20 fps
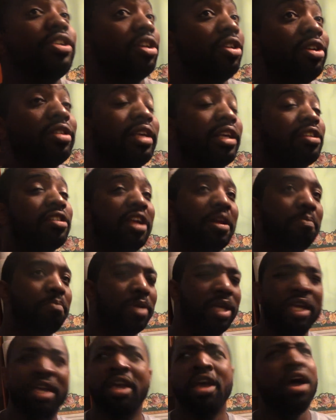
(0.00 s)
it looks like it's going to
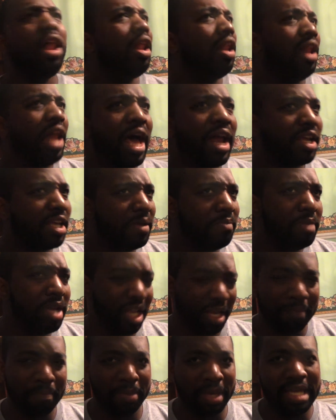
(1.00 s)
be, a lot of
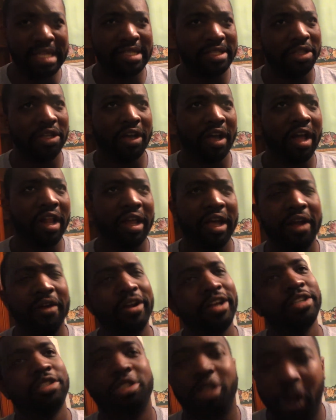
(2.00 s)
comedic beats look
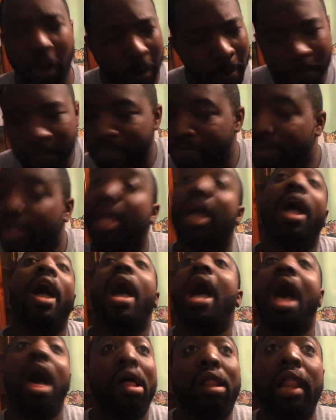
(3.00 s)
hilarious, so
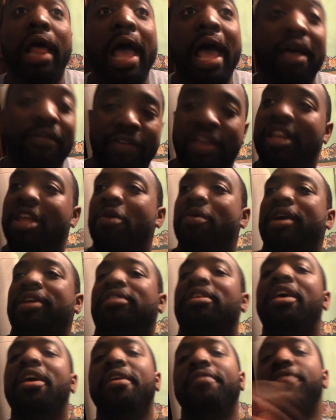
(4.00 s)
I'll laugh. Anyways,
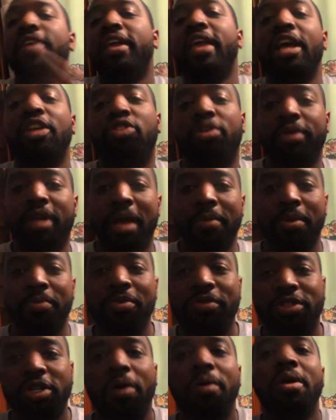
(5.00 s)
thank you guys for joining the Comic Game
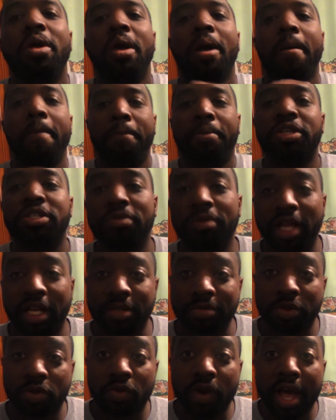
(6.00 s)
Movie Show. Please like,
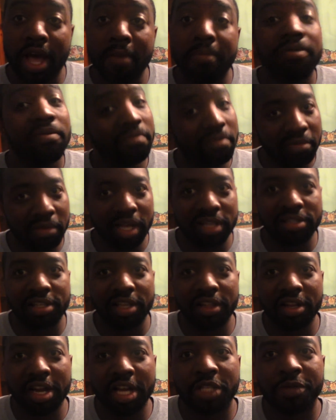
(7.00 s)
subscribe. I'll see you
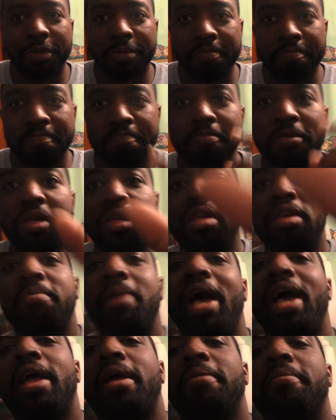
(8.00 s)
on the next one.
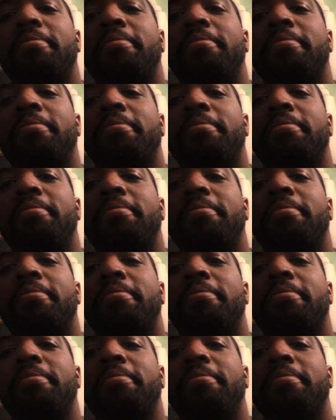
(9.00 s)
Goodbye.